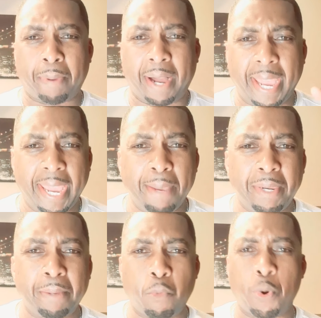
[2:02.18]
about
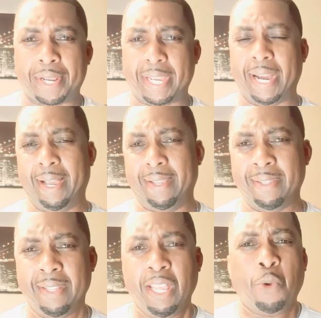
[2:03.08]
Haman and Mordecai.
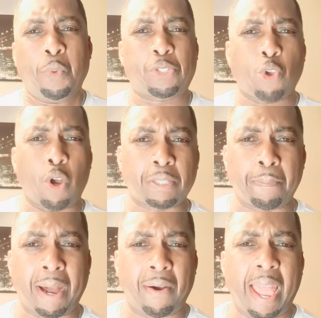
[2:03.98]
We talked
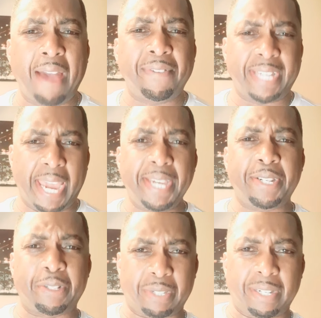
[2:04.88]
about having
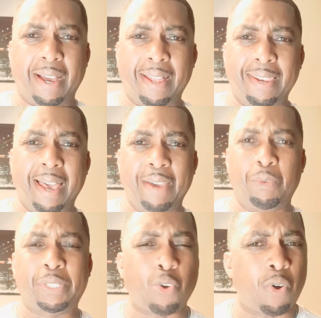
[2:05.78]
haters in our life.
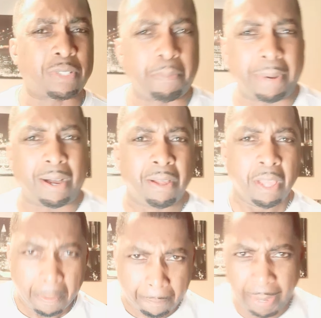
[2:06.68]
We talked about
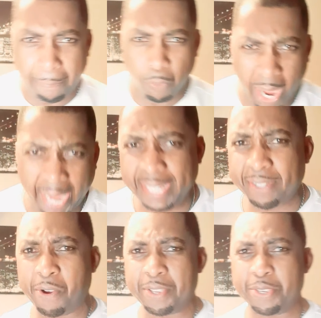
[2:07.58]
people hating
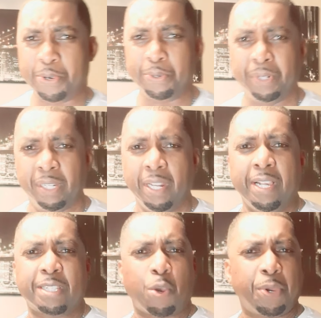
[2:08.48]
on you.
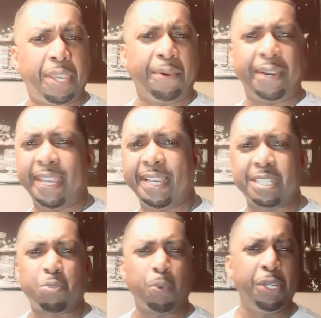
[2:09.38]
So here it
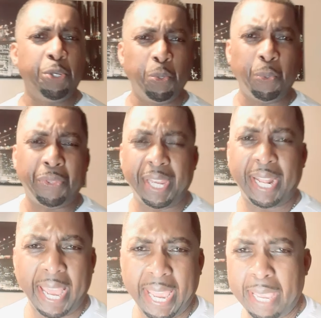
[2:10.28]
is. We knew that
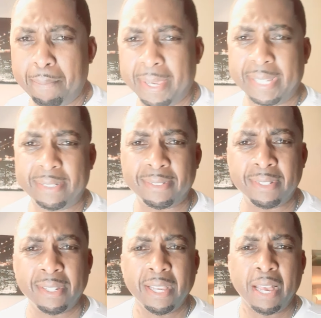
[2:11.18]
Haman,
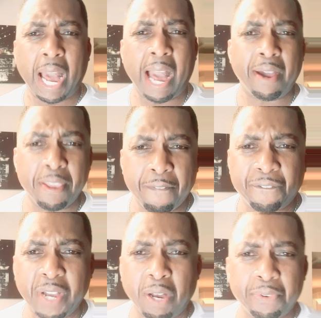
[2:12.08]
how he
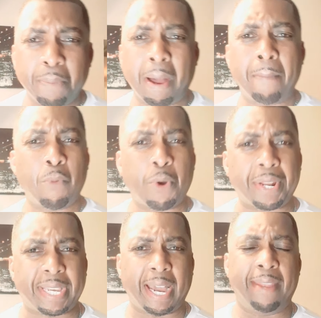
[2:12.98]
felt about
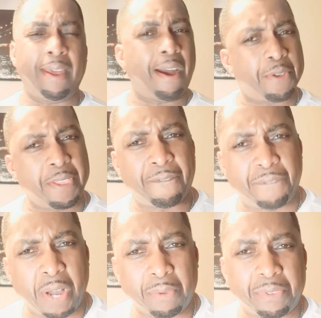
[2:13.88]
Mordecai and how he
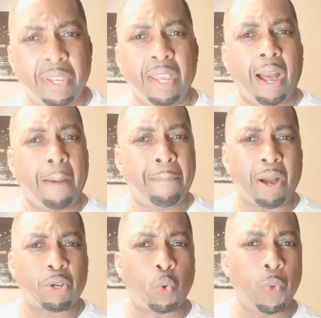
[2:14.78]
felt
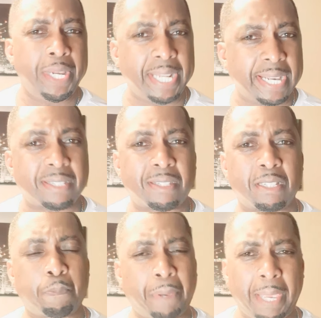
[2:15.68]
about Queen
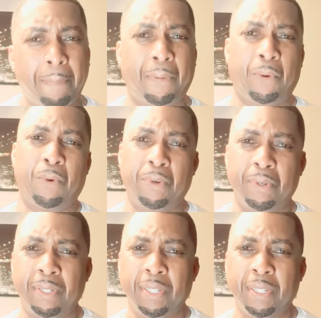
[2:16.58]
Esther's people.